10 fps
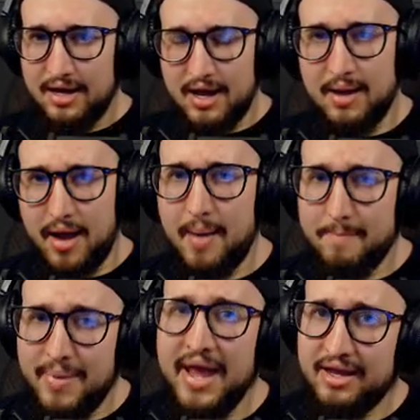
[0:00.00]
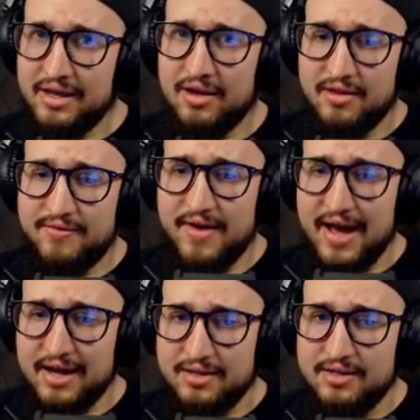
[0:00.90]
I'm banking on the
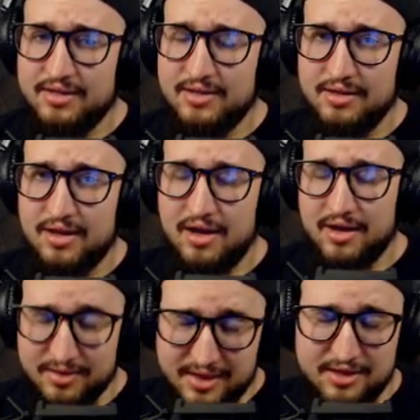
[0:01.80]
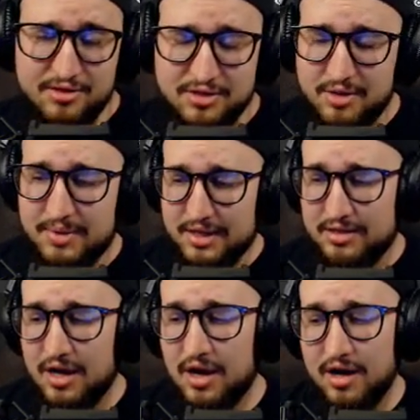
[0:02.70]
fact that there's going to be a
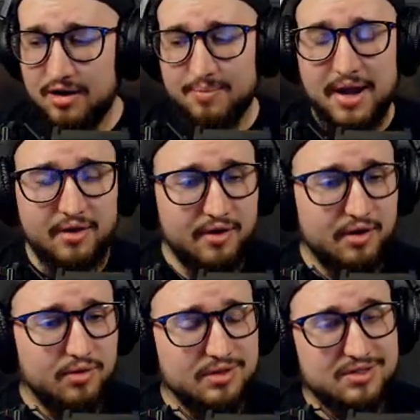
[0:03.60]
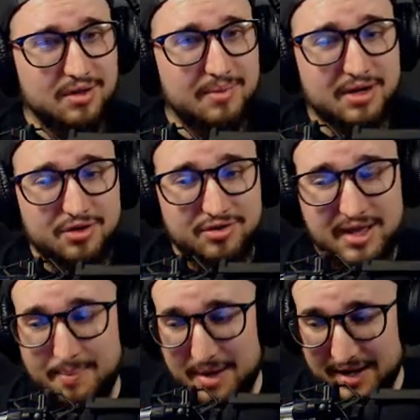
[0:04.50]
ton of background noise. So I'm going to turn that
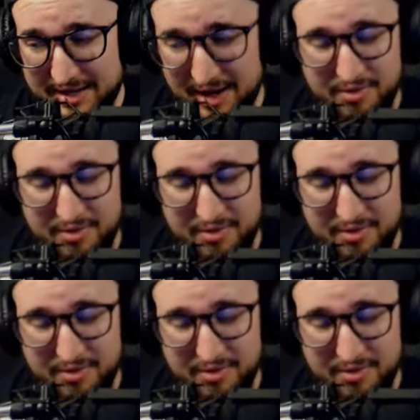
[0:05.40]
back down.